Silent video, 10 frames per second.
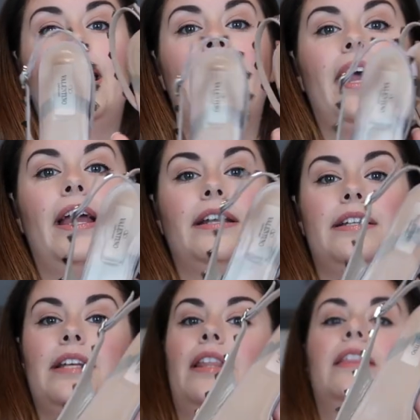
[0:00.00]

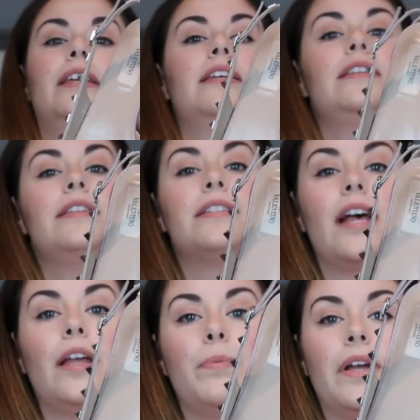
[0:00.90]
And these
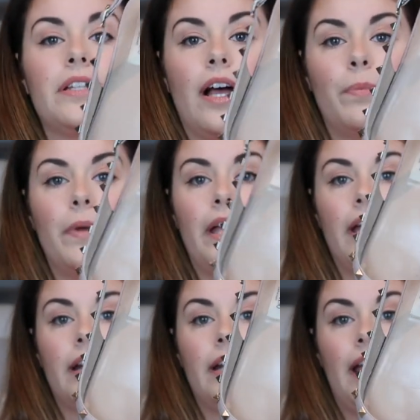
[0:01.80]
I picked up
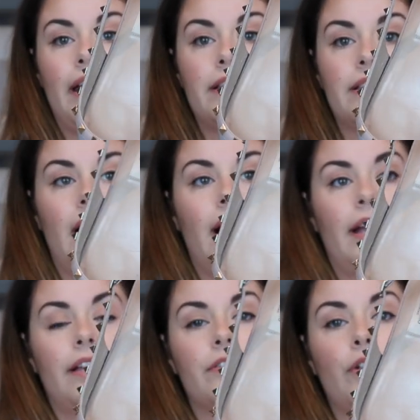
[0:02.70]
in a
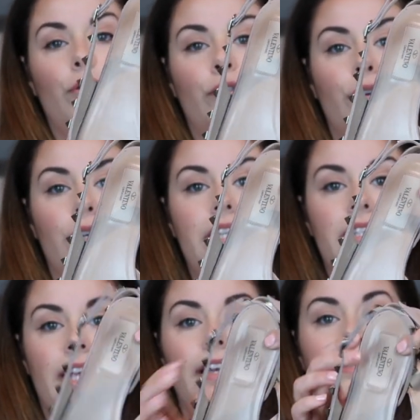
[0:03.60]
size
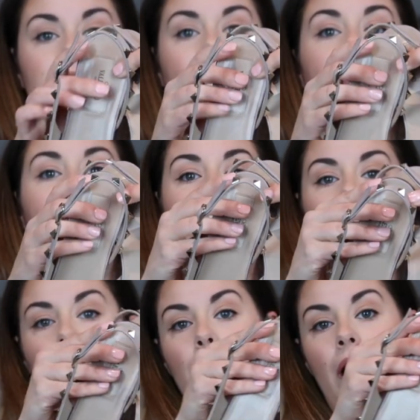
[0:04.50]
36.
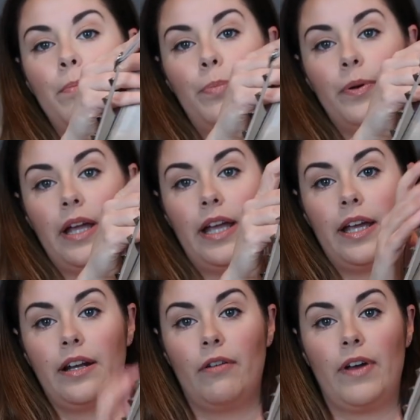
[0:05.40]
In a pump,
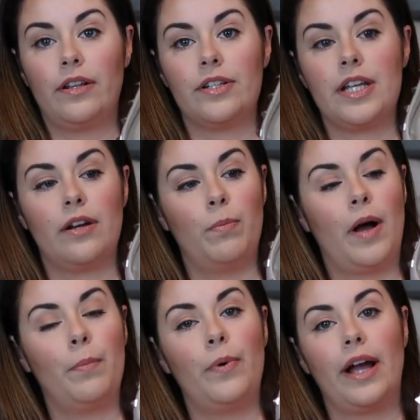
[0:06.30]
in a Valentino
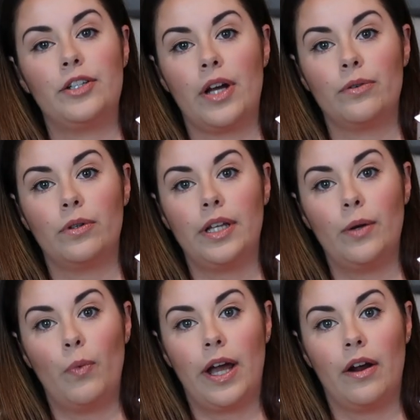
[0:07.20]
pump, I
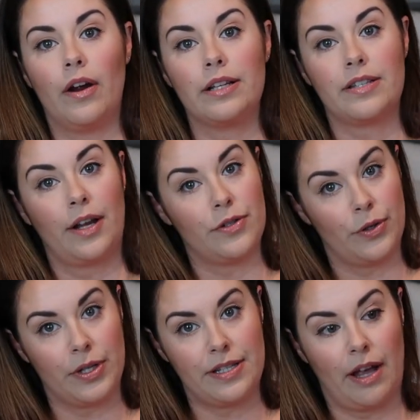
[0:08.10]
generally wear a size
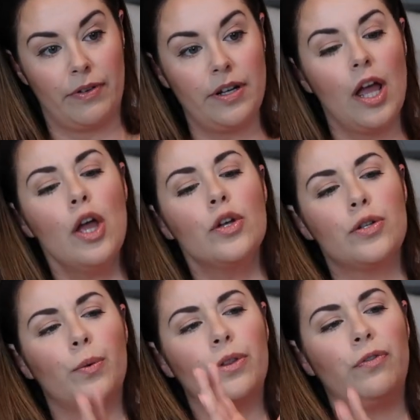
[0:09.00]
37.
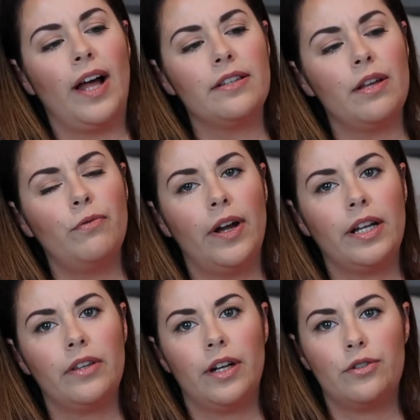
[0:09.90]
So with the flats, I'm
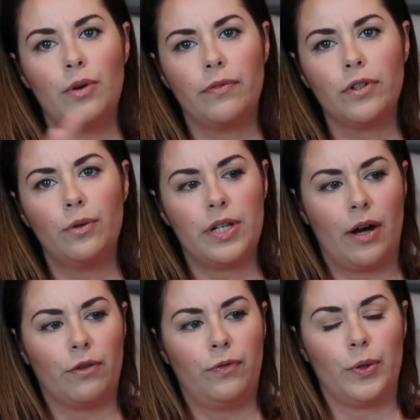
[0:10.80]
finding that I do have to go
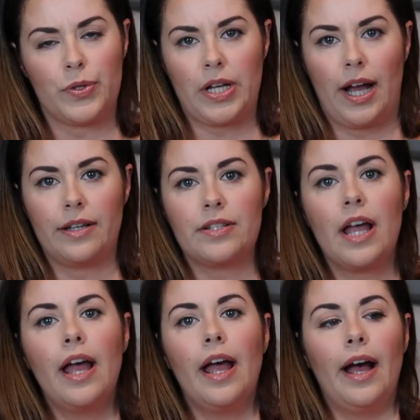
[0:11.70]
down a full size.
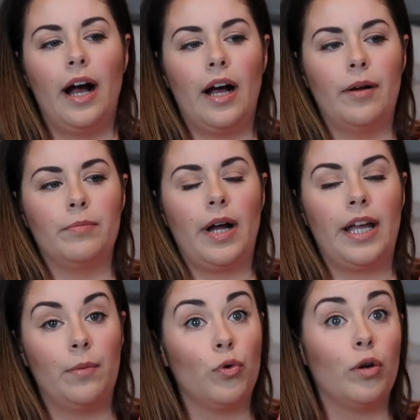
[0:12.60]
Um, I
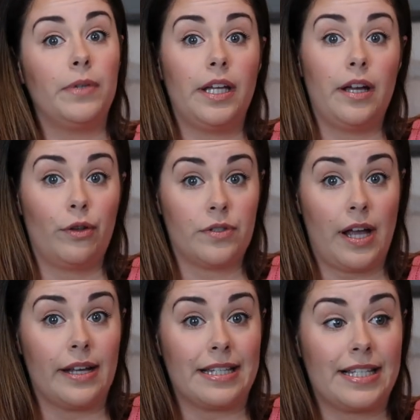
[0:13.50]
am normally a
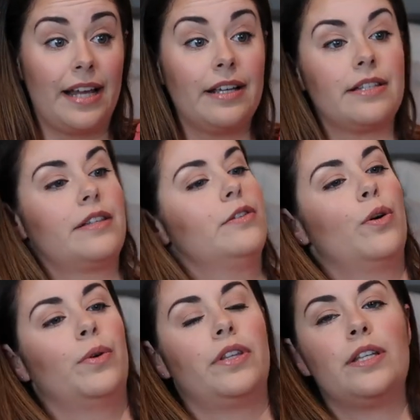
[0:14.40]
size 6,
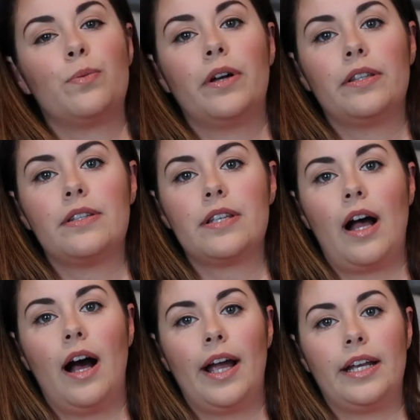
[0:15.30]
so with these ones
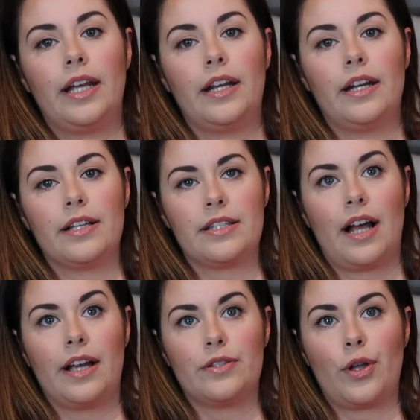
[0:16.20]
I needed a
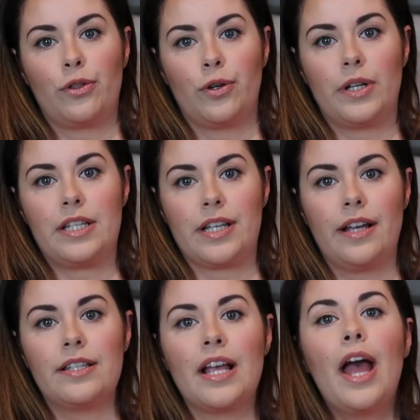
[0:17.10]
size
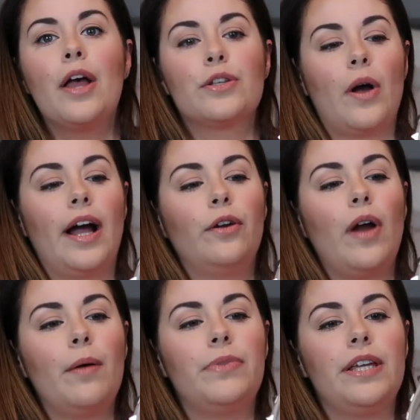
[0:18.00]
36. So I
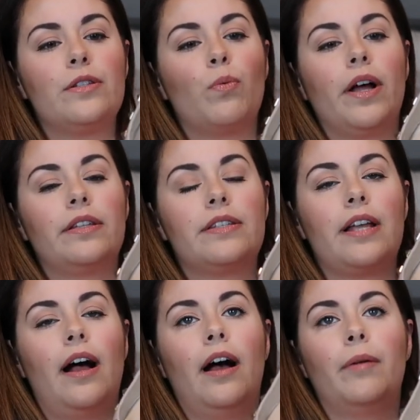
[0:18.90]
grabbed these ones
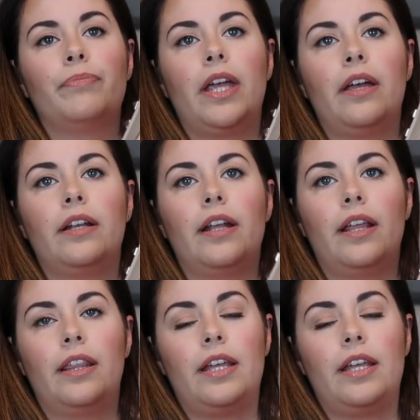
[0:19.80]
um, in